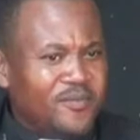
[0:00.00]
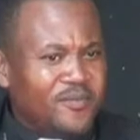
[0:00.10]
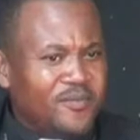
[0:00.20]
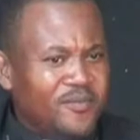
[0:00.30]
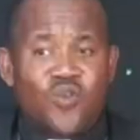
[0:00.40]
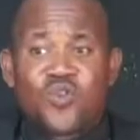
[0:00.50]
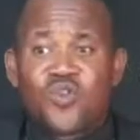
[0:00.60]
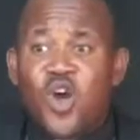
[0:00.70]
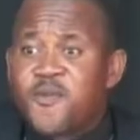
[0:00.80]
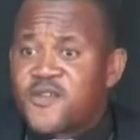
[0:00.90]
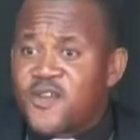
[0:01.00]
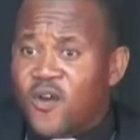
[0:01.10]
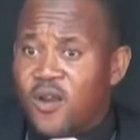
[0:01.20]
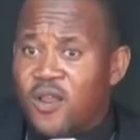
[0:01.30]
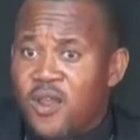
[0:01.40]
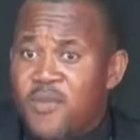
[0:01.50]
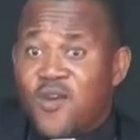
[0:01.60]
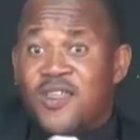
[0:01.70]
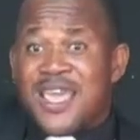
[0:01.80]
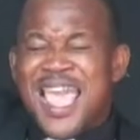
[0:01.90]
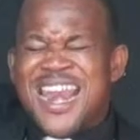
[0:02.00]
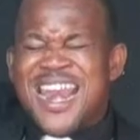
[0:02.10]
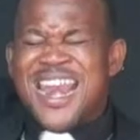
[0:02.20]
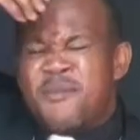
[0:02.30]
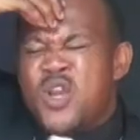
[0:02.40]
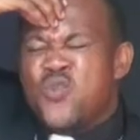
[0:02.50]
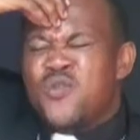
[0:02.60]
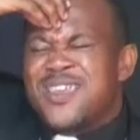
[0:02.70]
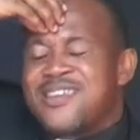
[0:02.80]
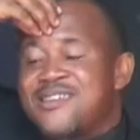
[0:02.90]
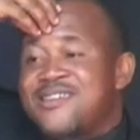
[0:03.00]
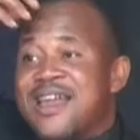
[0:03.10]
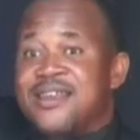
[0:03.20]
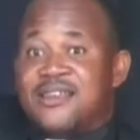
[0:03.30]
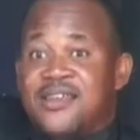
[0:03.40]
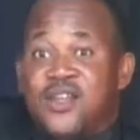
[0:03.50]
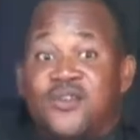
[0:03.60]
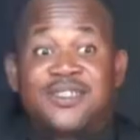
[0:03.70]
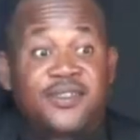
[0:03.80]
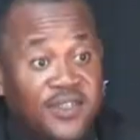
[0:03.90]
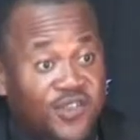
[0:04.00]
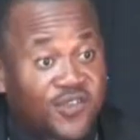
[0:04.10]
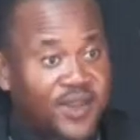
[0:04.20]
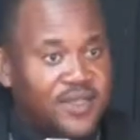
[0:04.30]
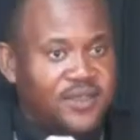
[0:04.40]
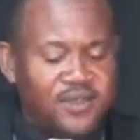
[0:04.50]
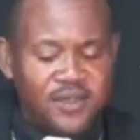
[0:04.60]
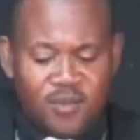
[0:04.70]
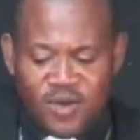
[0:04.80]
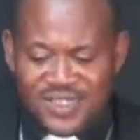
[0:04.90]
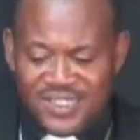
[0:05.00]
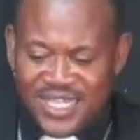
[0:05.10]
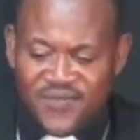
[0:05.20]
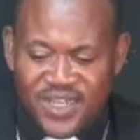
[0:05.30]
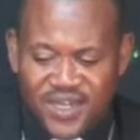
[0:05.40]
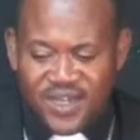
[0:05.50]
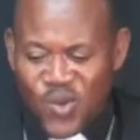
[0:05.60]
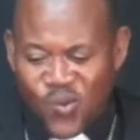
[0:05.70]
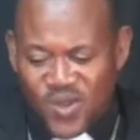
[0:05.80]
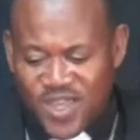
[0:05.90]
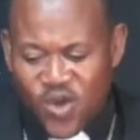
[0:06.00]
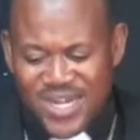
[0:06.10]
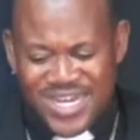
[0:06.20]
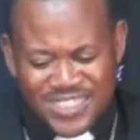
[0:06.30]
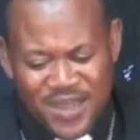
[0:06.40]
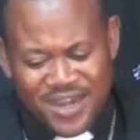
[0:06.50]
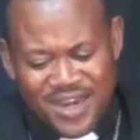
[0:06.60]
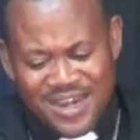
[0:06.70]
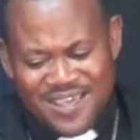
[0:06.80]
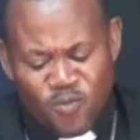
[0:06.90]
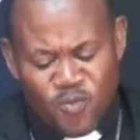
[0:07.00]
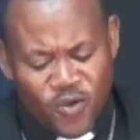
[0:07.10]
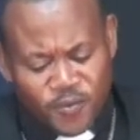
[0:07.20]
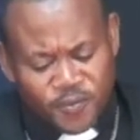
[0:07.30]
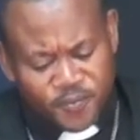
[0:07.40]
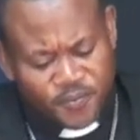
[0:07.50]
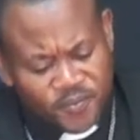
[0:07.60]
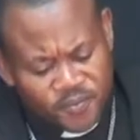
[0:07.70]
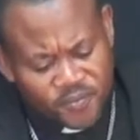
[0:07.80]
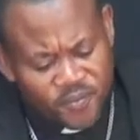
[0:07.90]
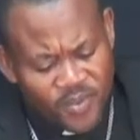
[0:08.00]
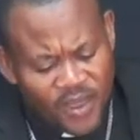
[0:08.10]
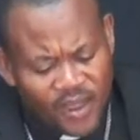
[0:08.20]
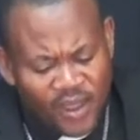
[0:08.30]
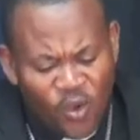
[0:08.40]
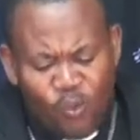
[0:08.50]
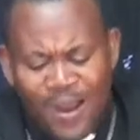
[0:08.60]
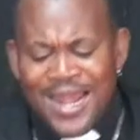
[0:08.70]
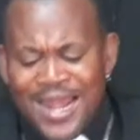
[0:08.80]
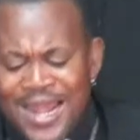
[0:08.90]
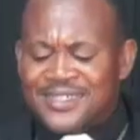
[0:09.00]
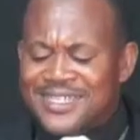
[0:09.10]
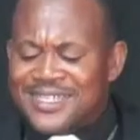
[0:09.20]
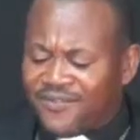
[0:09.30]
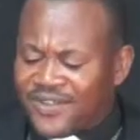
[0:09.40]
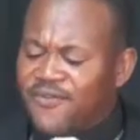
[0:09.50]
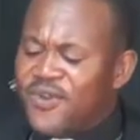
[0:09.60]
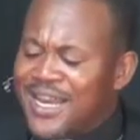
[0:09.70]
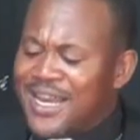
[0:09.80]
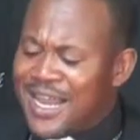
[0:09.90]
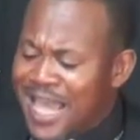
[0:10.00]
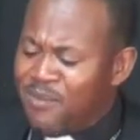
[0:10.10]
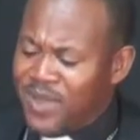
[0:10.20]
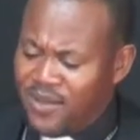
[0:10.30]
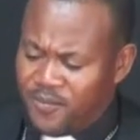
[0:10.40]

to rob Saul because anytime he loses his sanity, he doesn't think straight. But David was a honest man. Let's move on. When he served, even in the army,